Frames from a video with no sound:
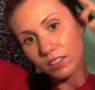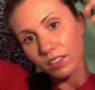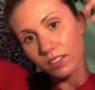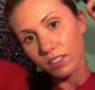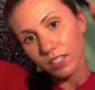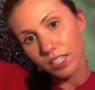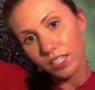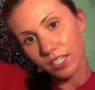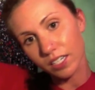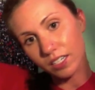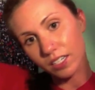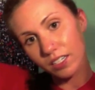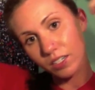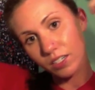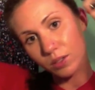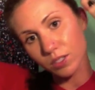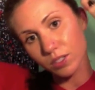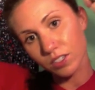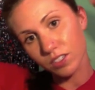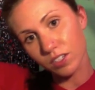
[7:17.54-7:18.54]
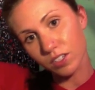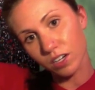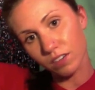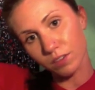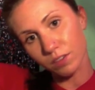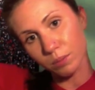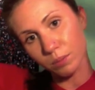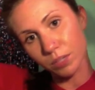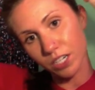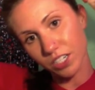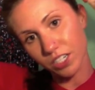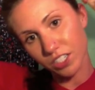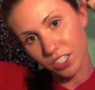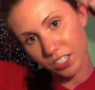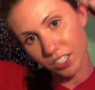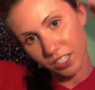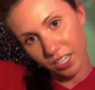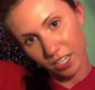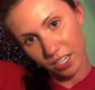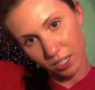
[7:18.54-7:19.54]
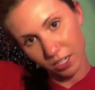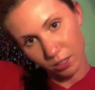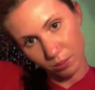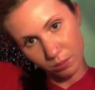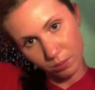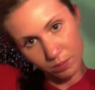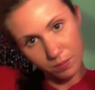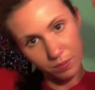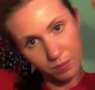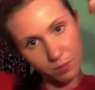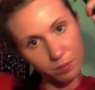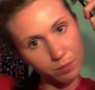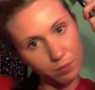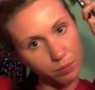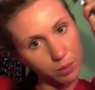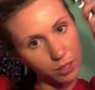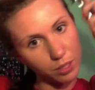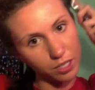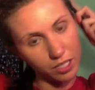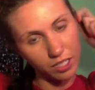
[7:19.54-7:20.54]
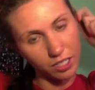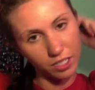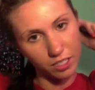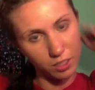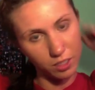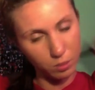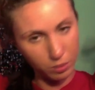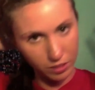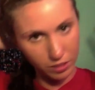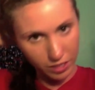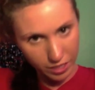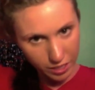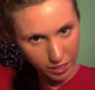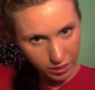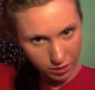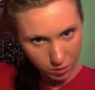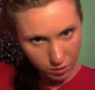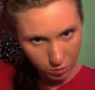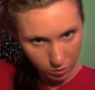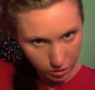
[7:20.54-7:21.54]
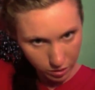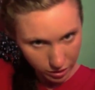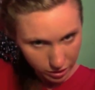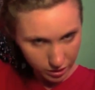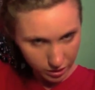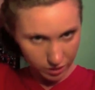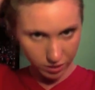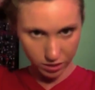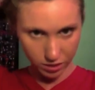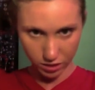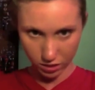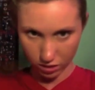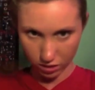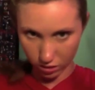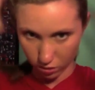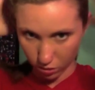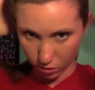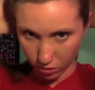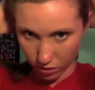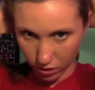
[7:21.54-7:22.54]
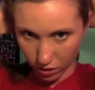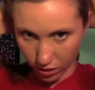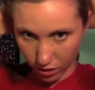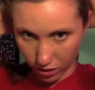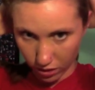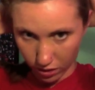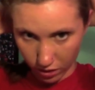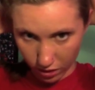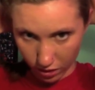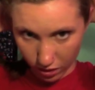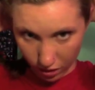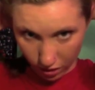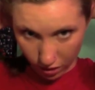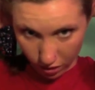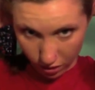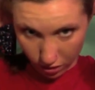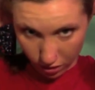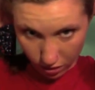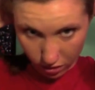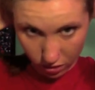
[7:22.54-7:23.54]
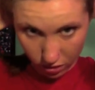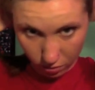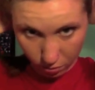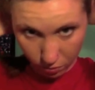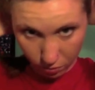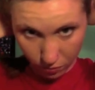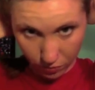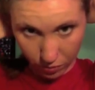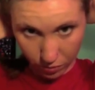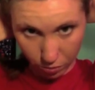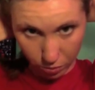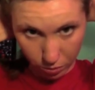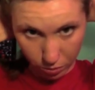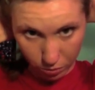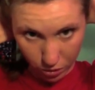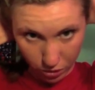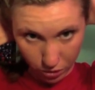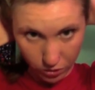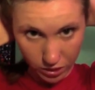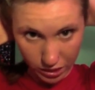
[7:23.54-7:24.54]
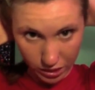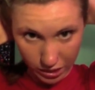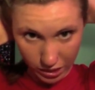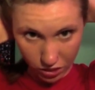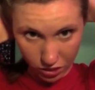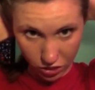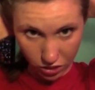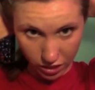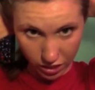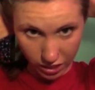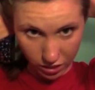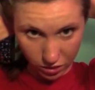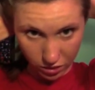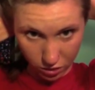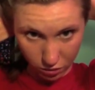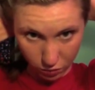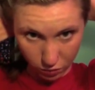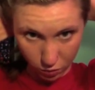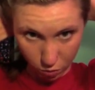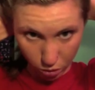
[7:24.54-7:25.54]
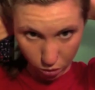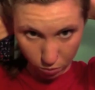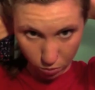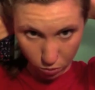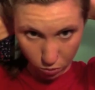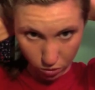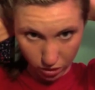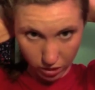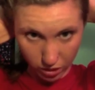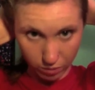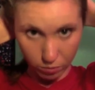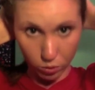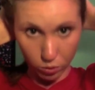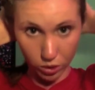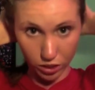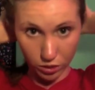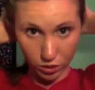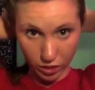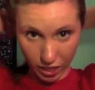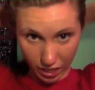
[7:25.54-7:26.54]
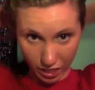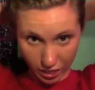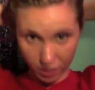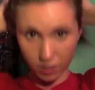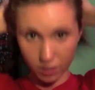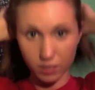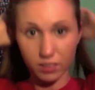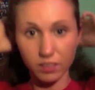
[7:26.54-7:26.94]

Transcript: And use the soft brush to kind of put it in its place where it needs to go. And remember, you did tease your hair, so if you want to pull it up more, you can,